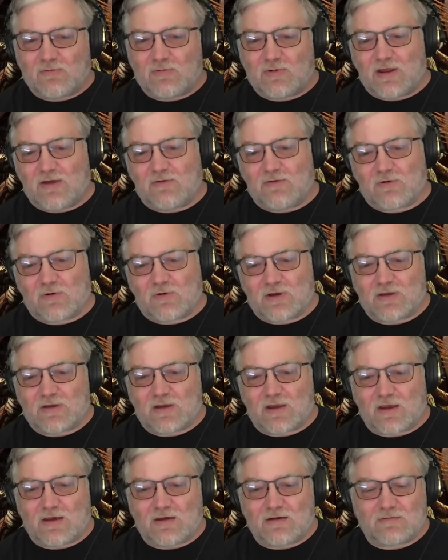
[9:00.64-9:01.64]
Everybody have a great
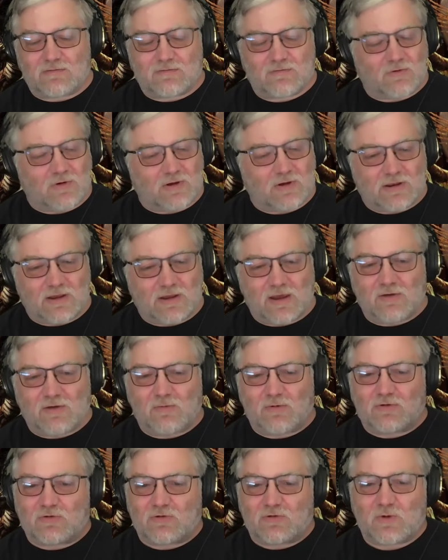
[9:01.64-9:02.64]
uh, great day,
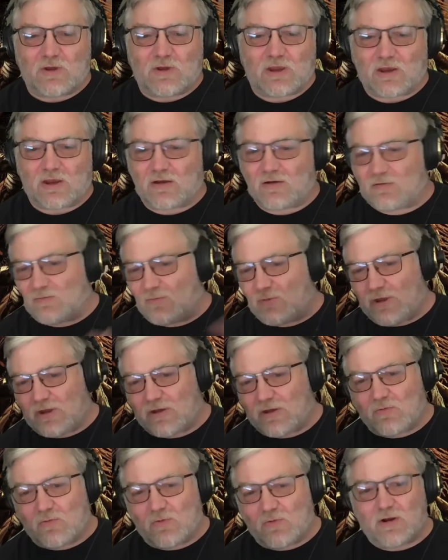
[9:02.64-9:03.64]
rest of the weekend,
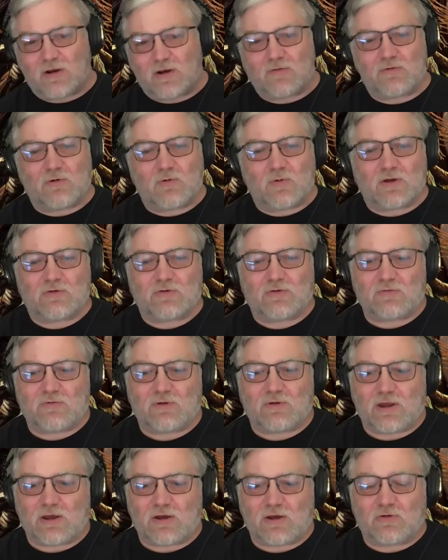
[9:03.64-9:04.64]
week, wherever you watch the
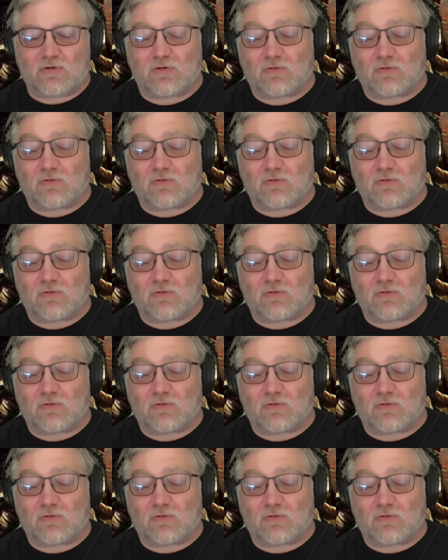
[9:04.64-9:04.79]
video.